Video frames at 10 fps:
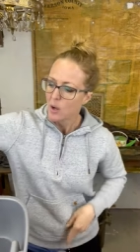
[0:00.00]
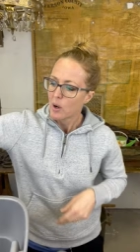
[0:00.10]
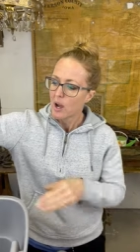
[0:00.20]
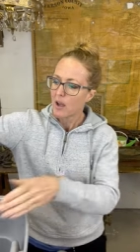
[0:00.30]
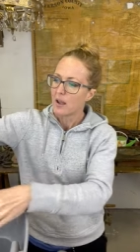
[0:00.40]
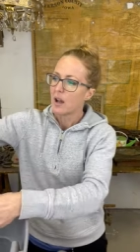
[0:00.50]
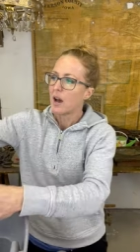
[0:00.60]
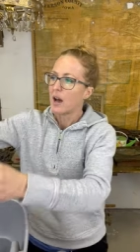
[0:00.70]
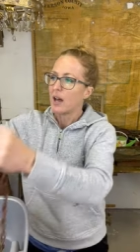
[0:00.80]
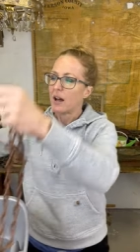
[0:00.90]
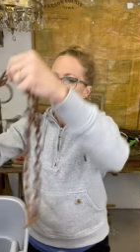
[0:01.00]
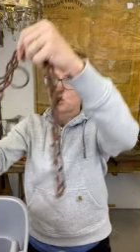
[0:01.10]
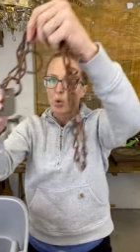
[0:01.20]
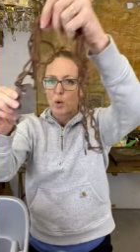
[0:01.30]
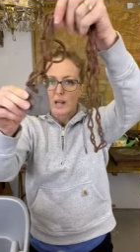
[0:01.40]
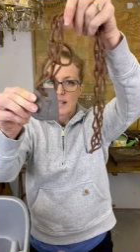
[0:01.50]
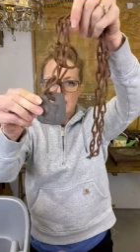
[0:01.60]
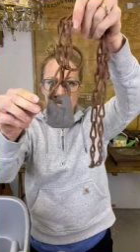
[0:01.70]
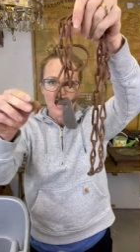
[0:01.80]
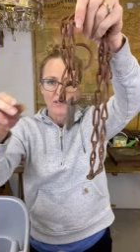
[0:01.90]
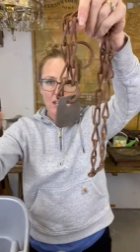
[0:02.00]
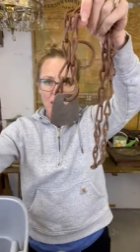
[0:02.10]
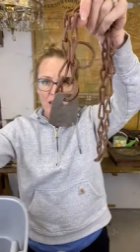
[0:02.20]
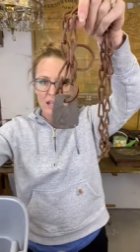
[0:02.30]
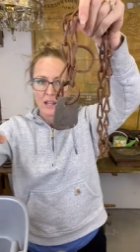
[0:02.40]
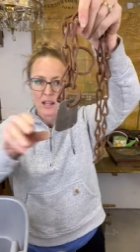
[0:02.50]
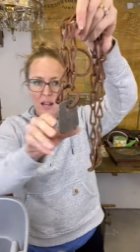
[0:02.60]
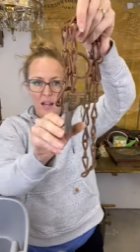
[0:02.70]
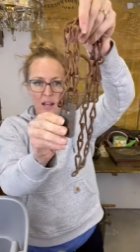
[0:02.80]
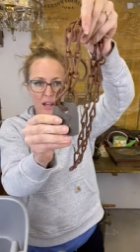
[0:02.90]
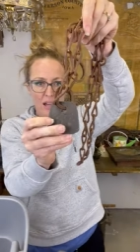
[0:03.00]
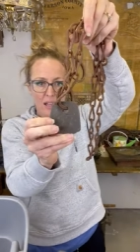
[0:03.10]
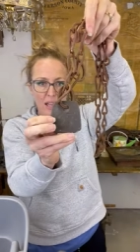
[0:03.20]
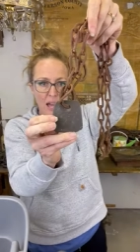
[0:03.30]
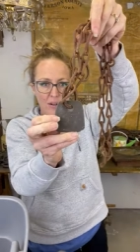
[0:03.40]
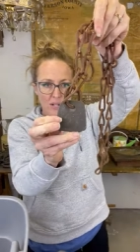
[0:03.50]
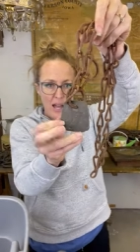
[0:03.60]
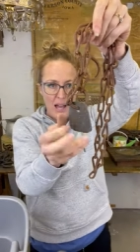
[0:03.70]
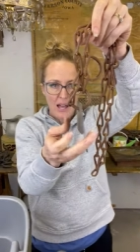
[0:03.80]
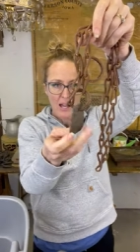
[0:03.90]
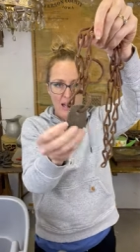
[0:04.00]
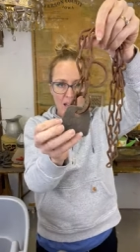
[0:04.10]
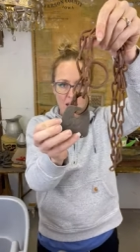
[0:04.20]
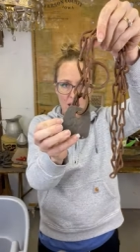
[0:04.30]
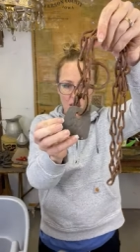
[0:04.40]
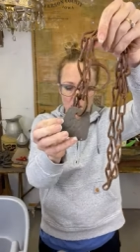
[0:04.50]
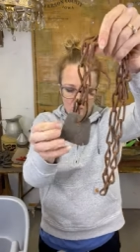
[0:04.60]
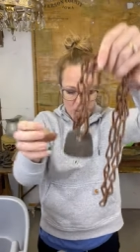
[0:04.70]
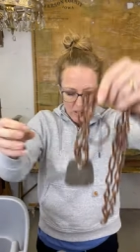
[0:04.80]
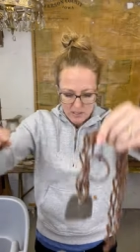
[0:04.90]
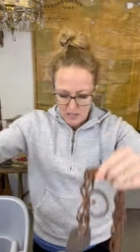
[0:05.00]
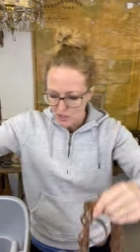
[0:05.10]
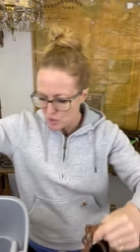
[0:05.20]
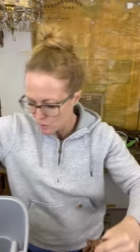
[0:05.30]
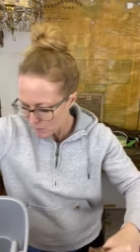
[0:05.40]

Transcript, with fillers: I got a twenty-seven uh, cow tag, so I was super